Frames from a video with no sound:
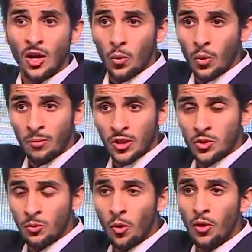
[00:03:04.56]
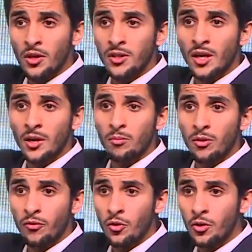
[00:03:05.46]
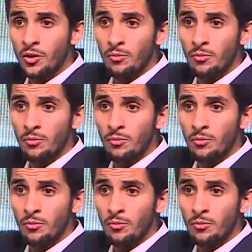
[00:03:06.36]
will be smaller than before